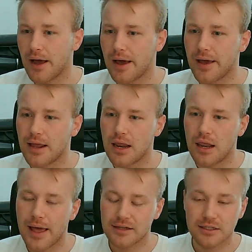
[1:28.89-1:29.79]
I
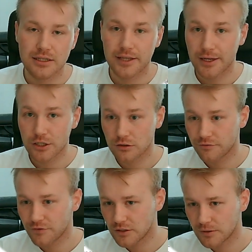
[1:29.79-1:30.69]
like the intention
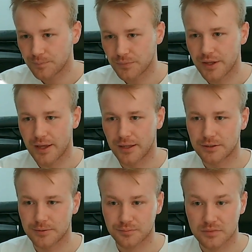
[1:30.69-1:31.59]
of it,
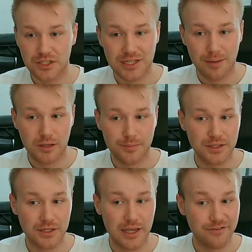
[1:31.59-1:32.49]
that this
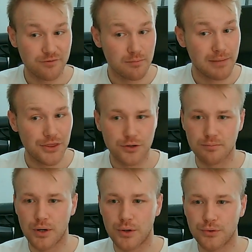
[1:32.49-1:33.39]
supplement gave me better
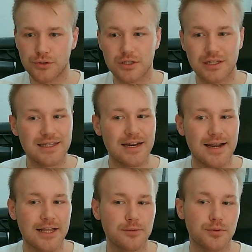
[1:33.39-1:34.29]
bones than
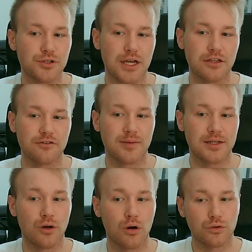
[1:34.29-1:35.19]
90% of
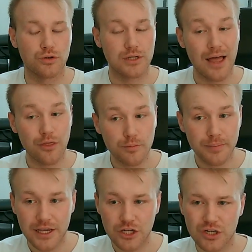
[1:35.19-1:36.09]
my doctor's other
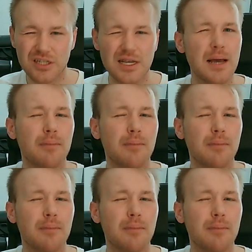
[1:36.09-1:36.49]
patients,